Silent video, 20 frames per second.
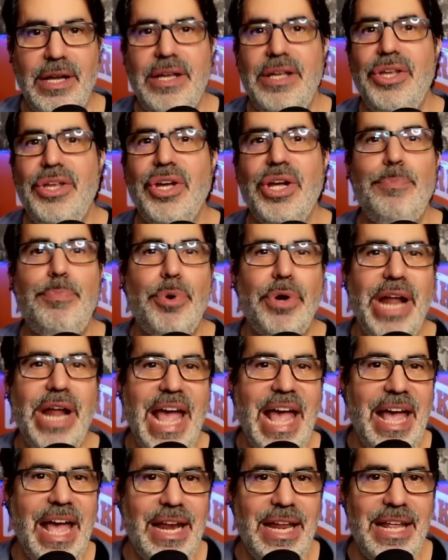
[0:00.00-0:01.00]
You can put
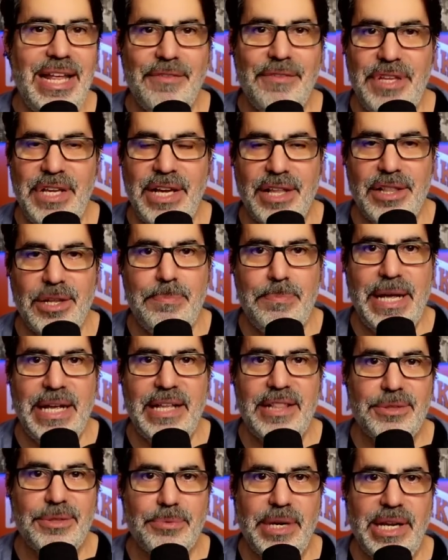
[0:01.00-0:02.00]
any of the other big
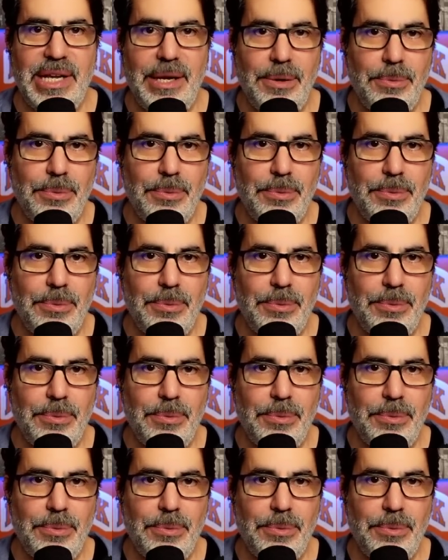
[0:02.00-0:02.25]
three